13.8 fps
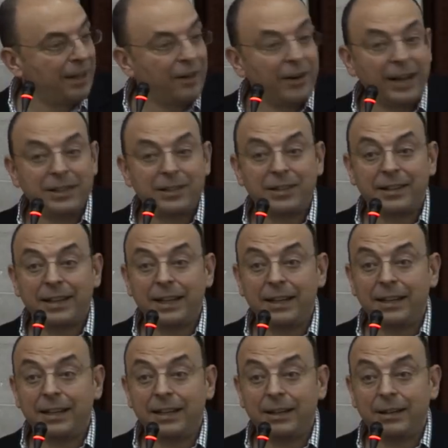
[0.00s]
All right,
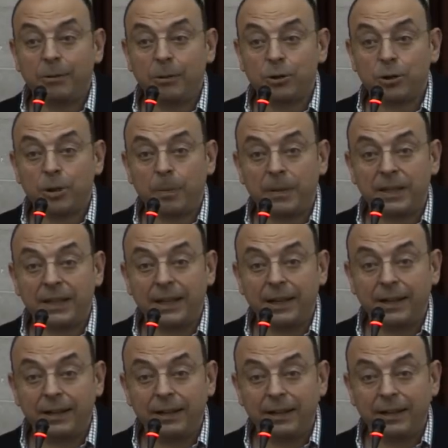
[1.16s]
then we'll stop it
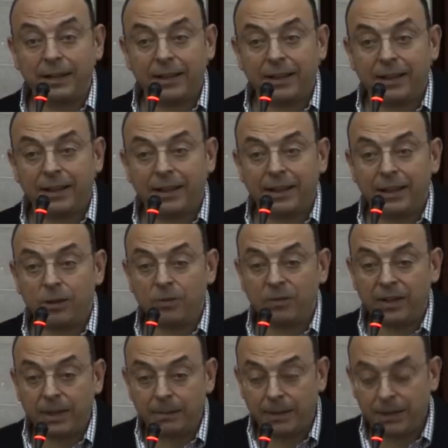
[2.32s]
here. Thank you
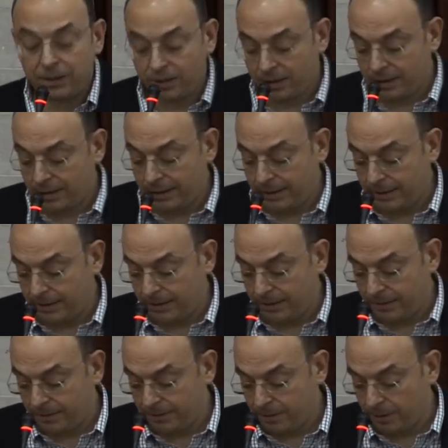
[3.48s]
very much
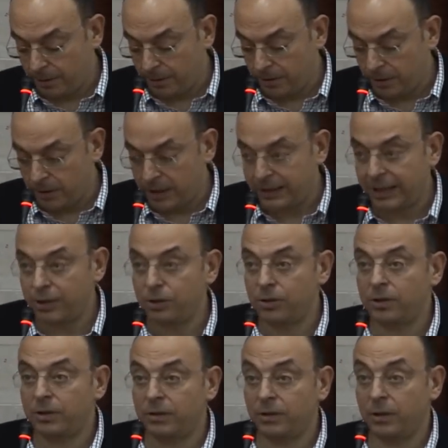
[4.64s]
for your
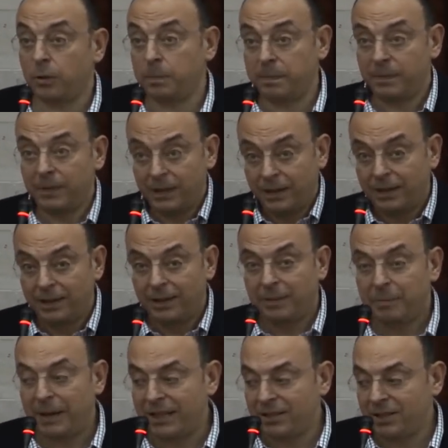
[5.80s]
attention, your
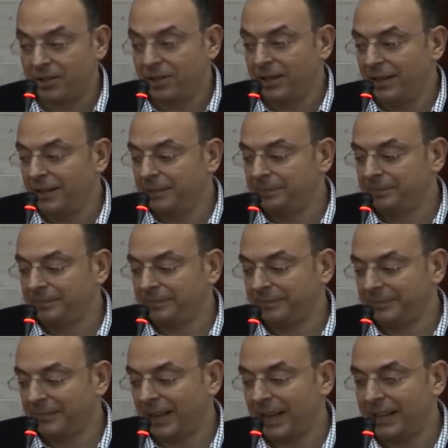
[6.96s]
presence here,
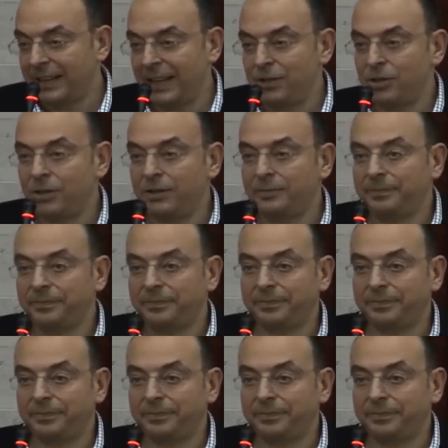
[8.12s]
attention,